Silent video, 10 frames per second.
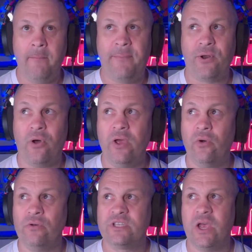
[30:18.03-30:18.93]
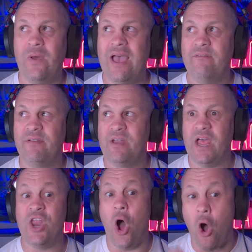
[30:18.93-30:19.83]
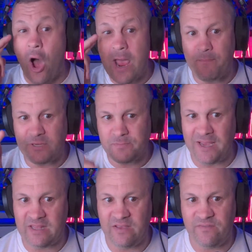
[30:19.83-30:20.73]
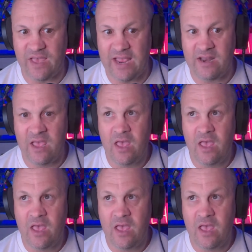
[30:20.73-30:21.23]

but I also have an eye perspective that